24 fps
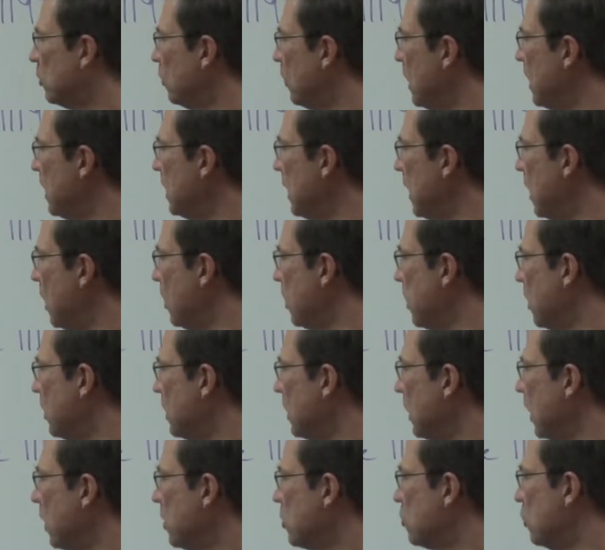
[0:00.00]
so right now the
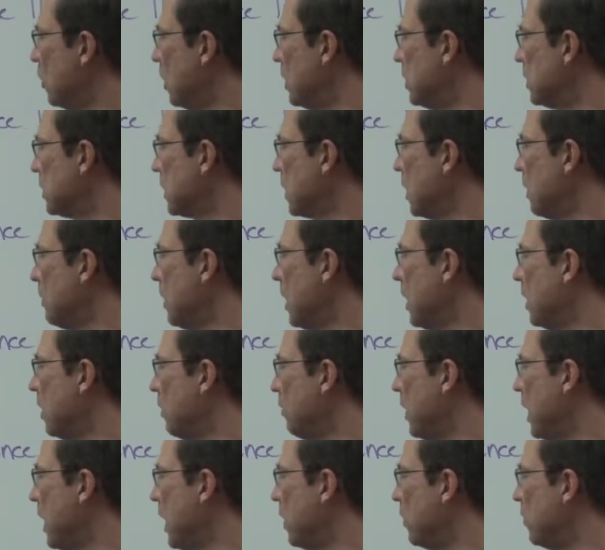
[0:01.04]
electrons come out of
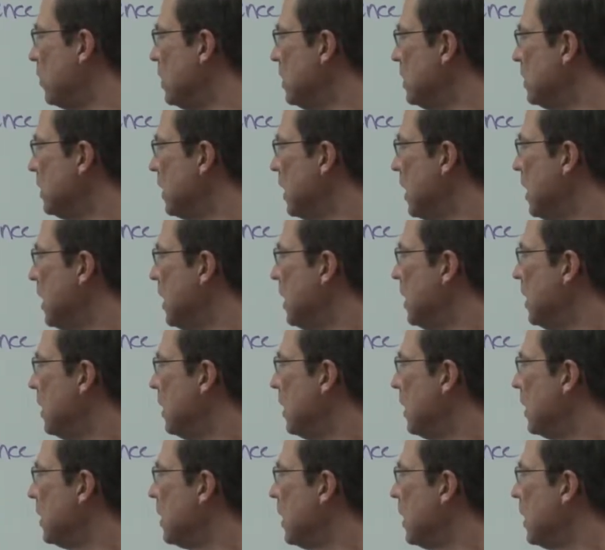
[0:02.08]
the batteries, they